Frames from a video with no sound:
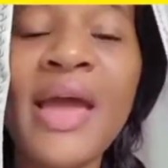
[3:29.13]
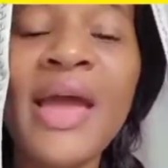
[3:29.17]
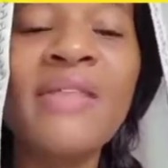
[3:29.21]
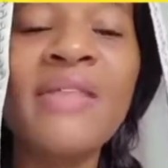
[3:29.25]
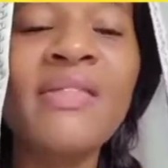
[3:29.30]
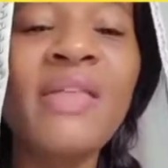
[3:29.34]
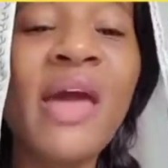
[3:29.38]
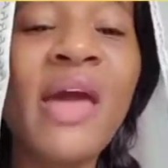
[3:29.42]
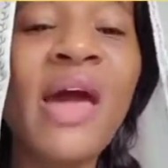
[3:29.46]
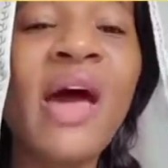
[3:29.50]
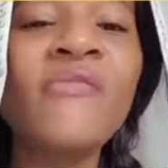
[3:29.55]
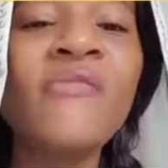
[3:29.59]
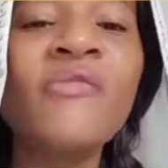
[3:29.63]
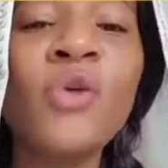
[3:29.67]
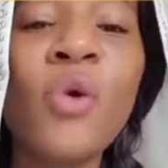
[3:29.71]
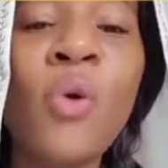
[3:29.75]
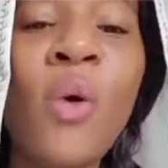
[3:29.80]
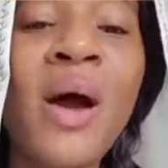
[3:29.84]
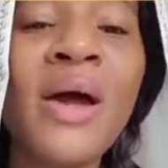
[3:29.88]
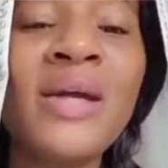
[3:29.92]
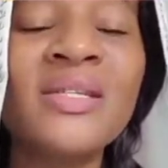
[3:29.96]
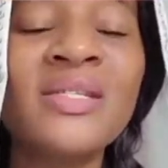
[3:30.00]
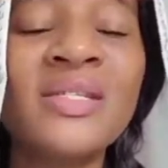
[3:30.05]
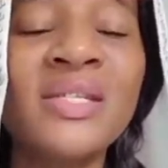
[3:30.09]
and they have no
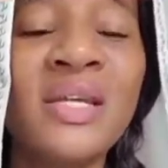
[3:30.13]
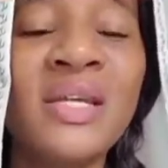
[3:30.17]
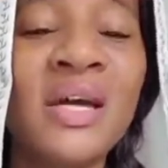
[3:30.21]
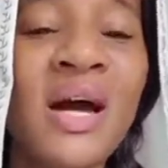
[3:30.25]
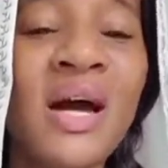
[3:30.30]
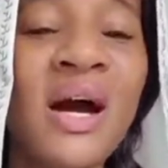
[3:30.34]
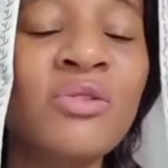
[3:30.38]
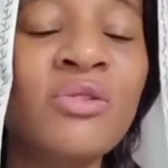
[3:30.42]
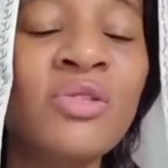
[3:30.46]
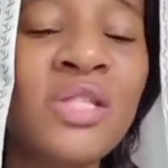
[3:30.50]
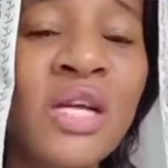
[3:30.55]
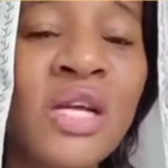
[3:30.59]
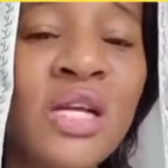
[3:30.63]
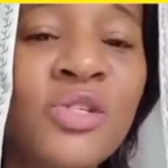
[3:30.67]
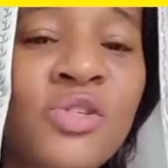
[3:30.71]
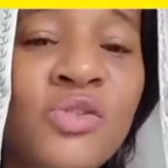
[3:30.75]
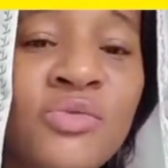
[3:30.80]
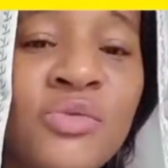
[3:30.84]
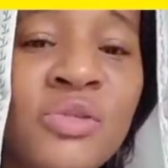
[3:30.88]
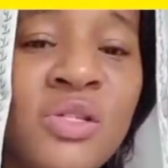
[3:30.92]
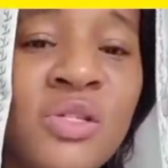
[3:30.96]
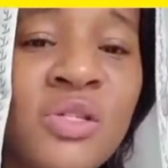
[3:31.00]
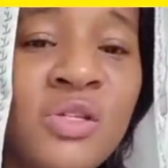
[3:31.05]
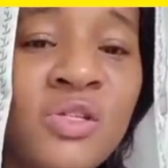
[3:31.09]
idea how
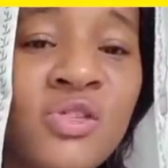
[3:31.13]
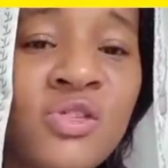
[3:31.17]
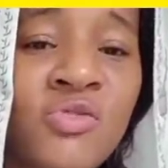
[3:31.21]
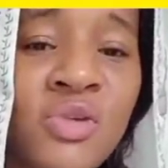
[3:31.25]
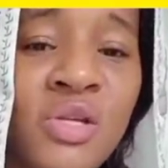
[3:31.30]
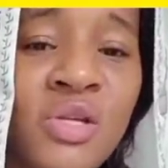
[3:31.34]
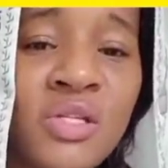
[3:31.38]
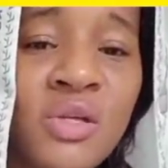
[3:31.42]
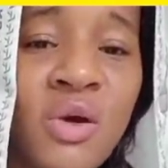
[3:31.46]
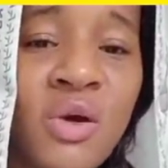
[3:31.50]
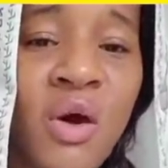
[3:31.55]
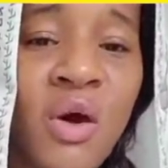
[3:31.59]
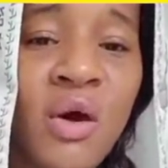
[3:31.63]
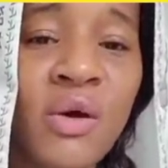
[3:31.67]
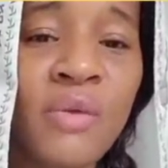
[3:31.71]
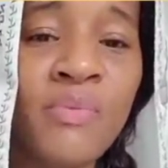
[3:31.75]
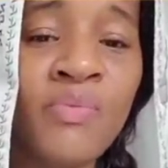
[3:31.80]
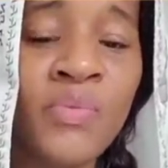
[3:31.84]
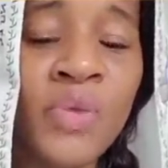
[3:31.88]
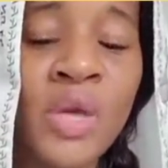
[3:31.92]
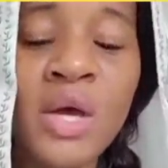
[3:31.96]
dangerous the streets are.